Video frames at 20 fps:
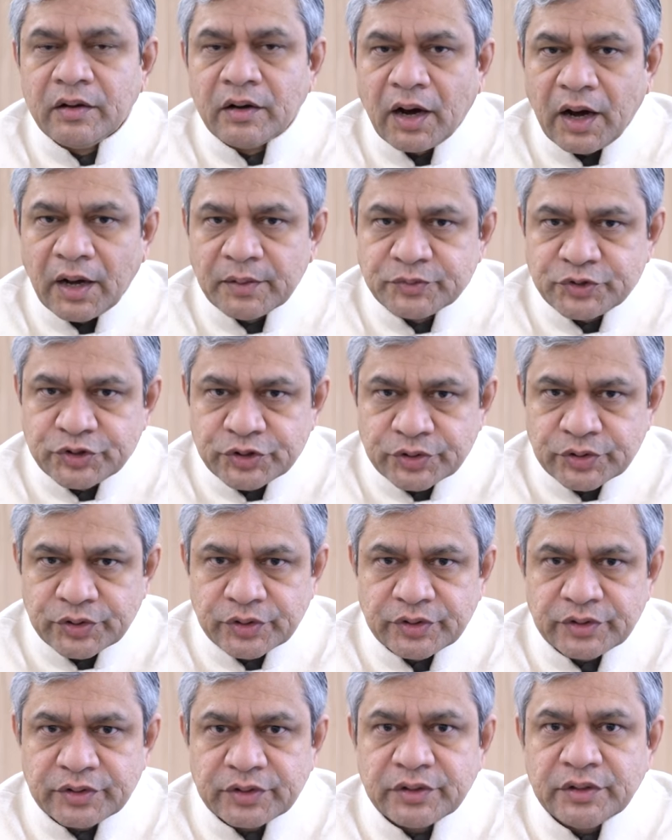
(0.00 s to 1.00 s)
I'm
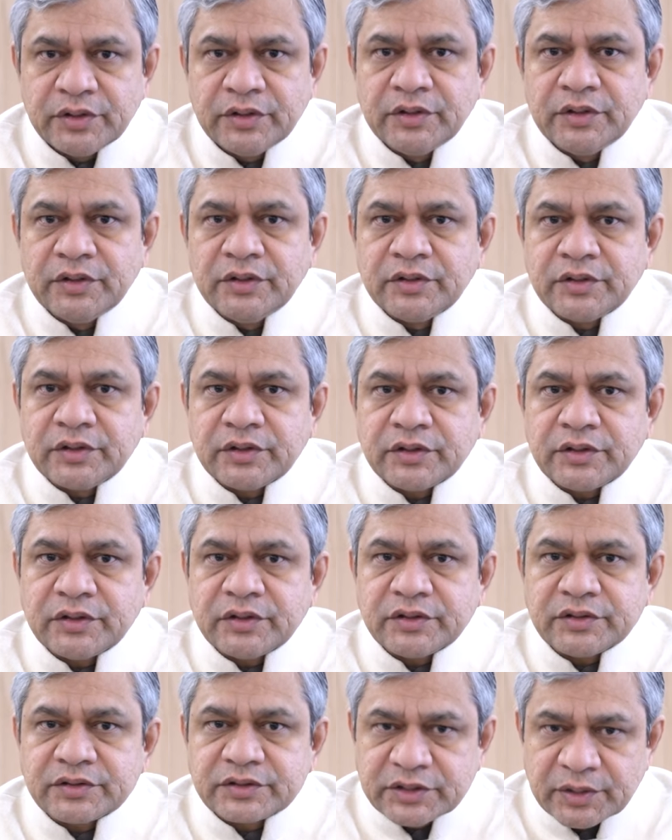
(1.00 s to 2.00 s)
sure
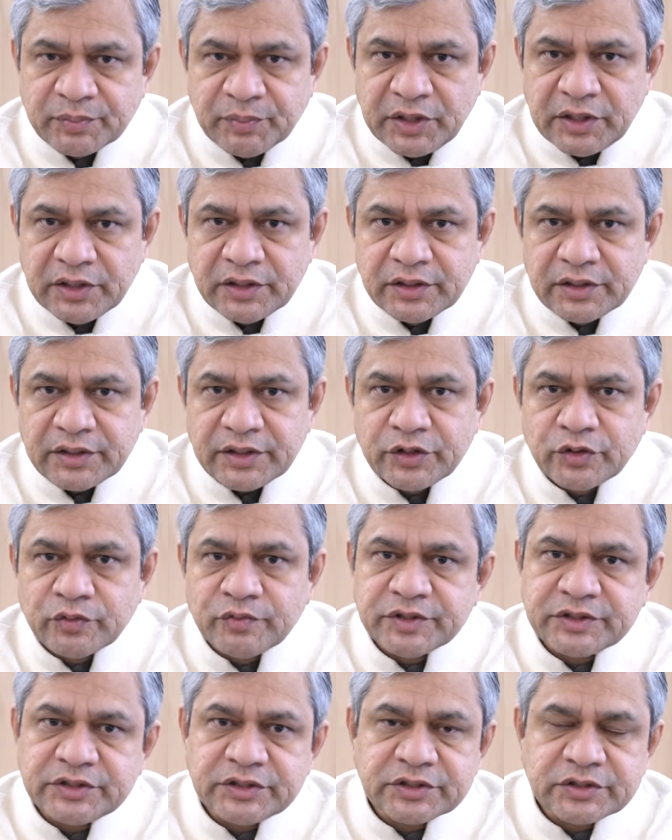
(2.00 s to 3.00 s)
similar
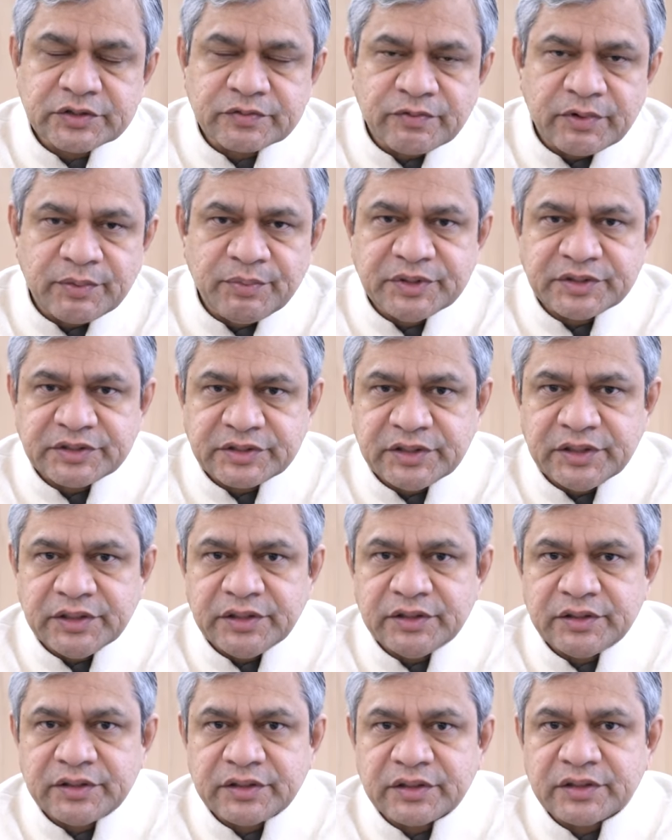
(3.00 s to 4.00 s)
innovations will be
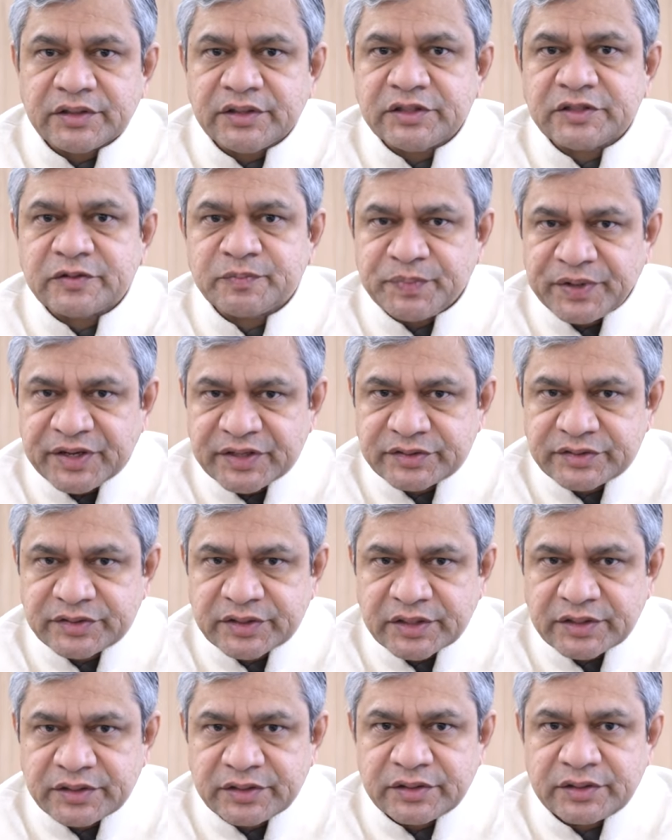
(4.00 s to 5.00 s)
seen in the space
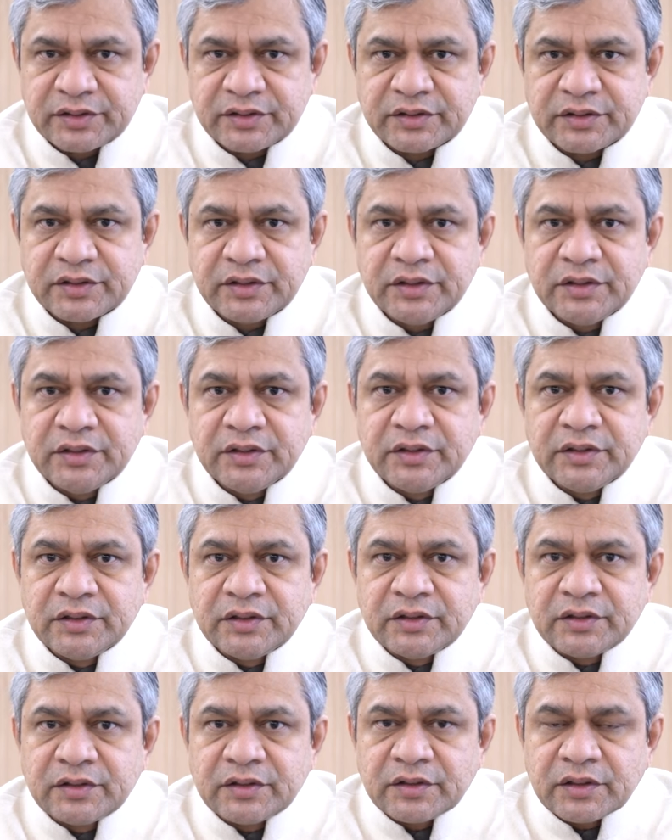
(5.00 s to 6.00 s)
sector.
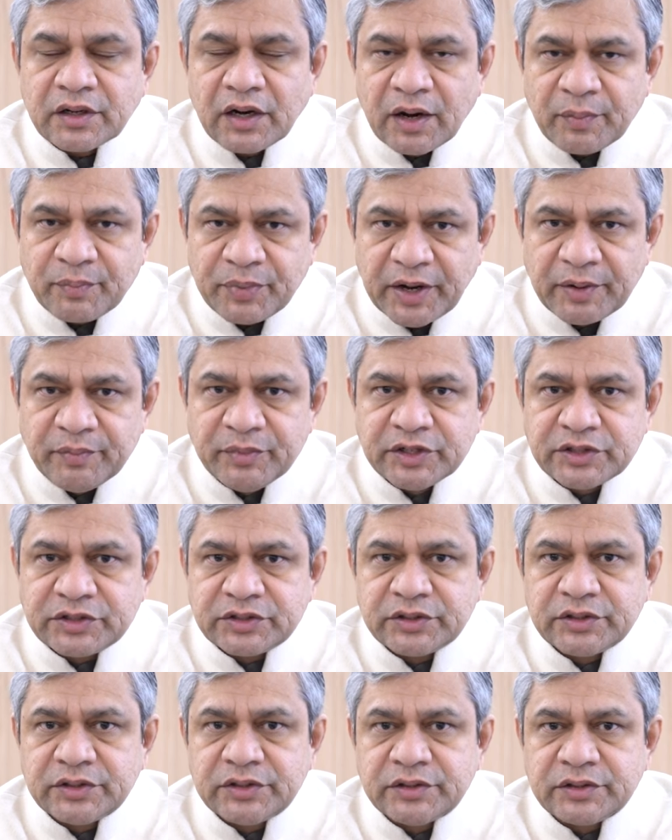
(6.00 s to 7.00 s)
Our Prime
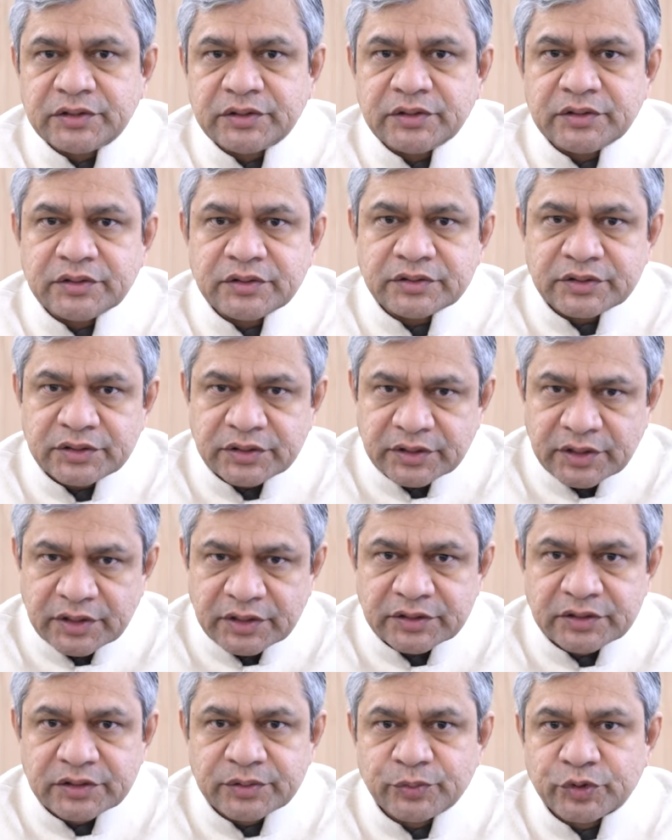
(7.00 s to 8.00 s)
Minister, Shri
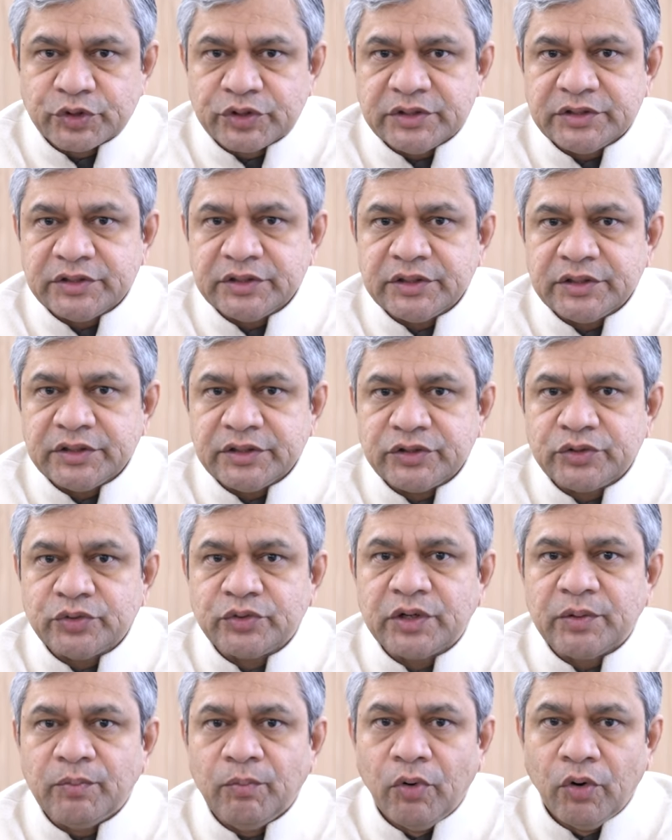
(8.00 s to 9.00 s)
Narendra Modi ji,
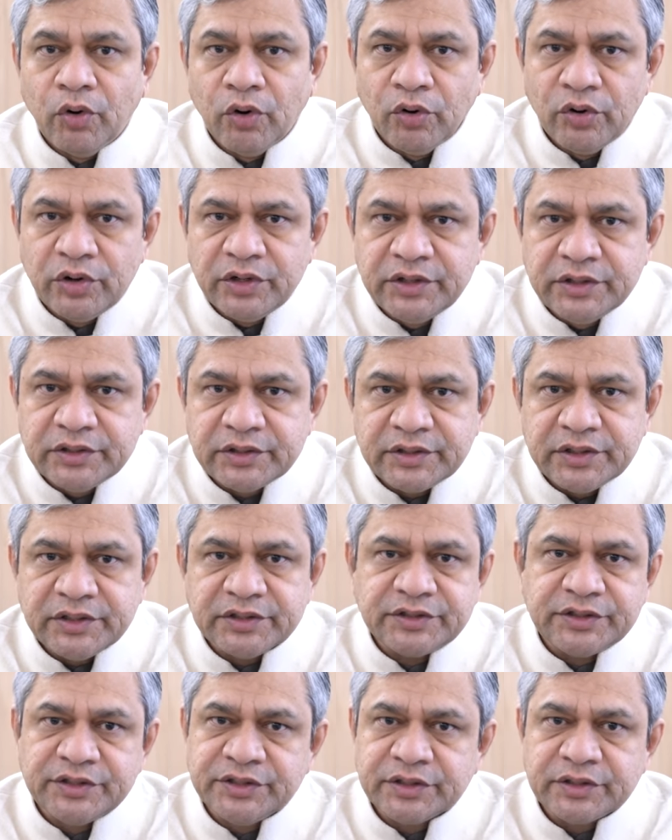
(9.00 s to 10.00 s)
took a bold
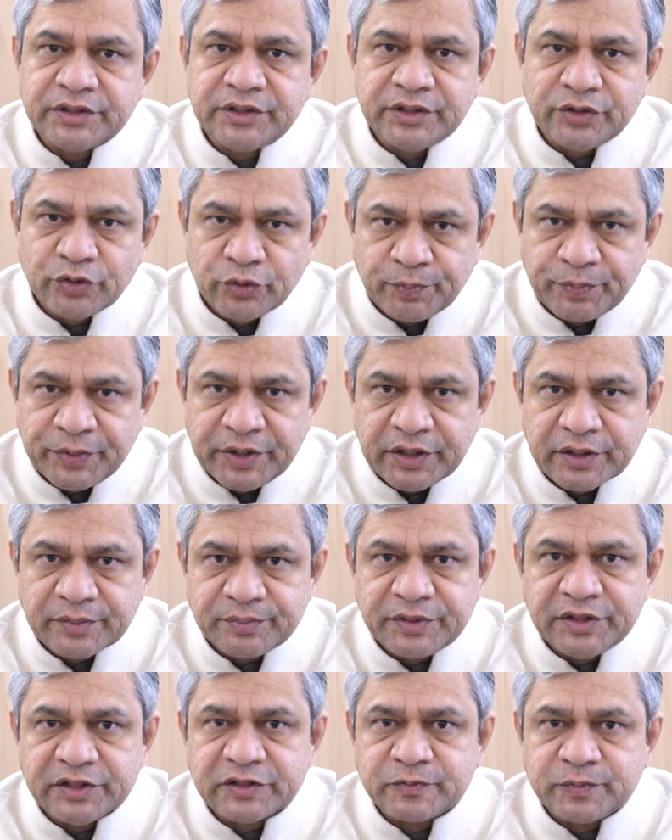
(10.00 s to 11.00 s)
decision in opening
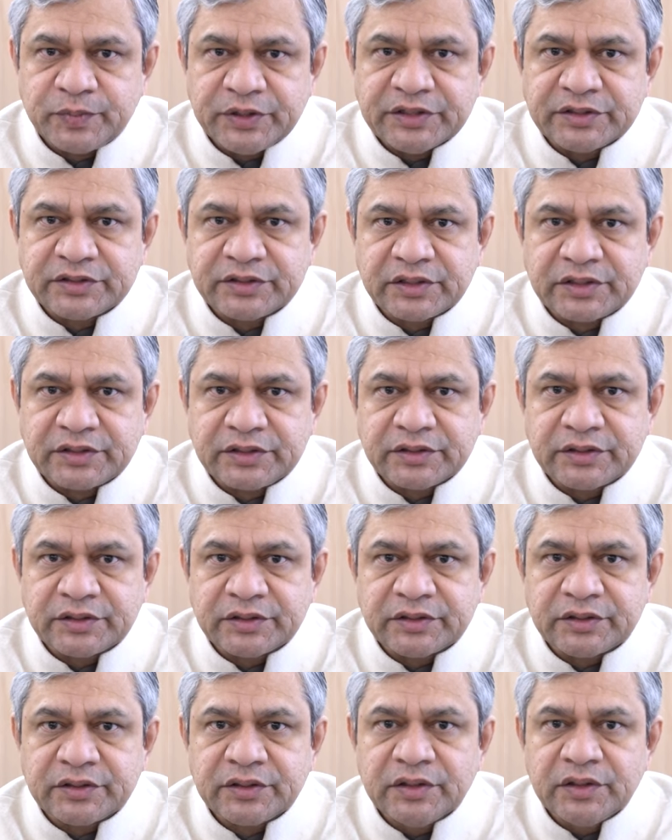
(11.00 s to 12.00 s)
up the space
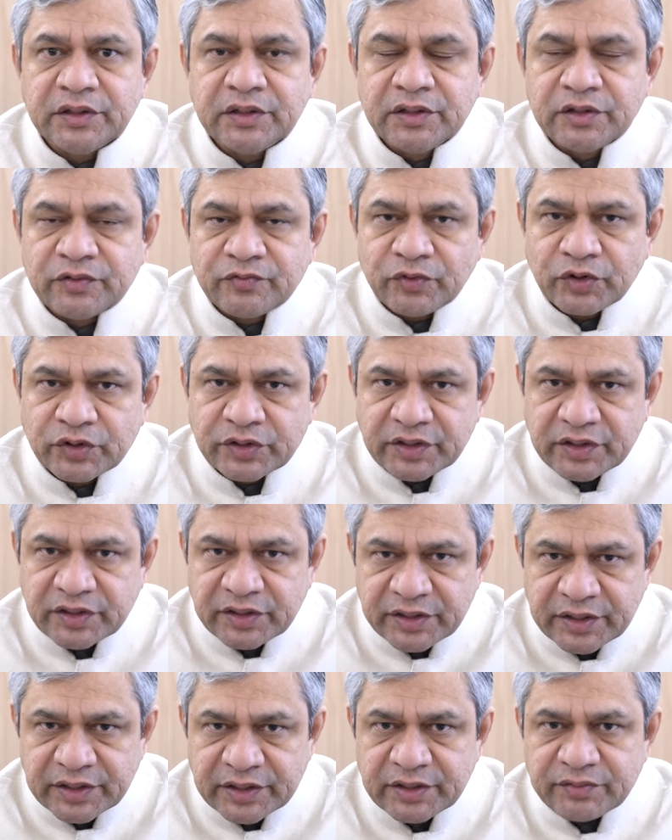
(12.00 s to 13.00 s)
sector for the
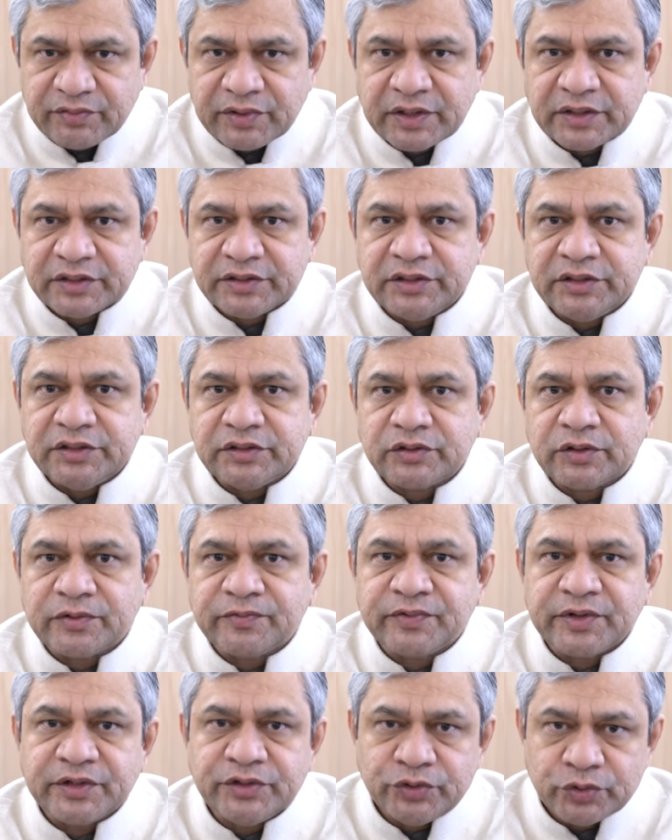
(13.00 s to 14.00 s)
creative energies
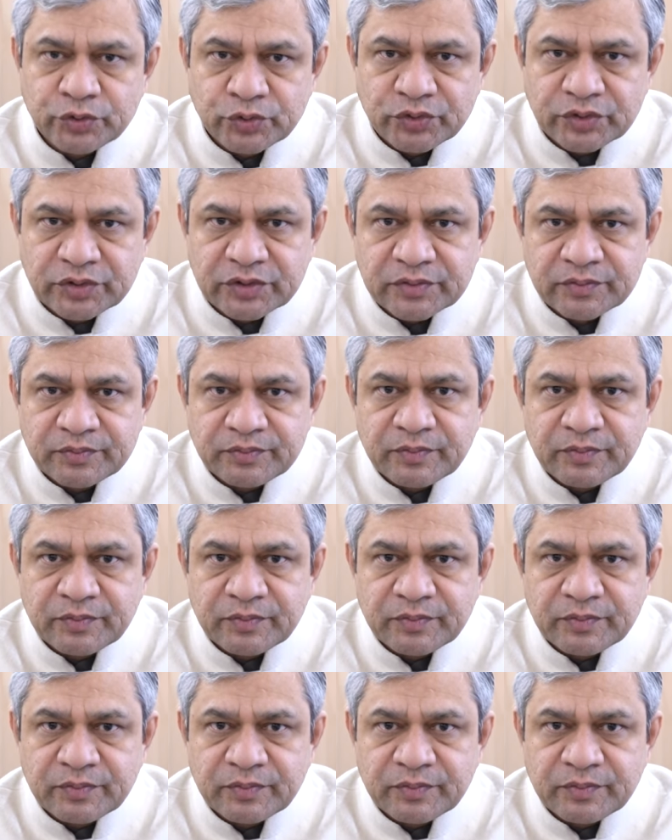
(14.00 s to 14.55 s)
of our youth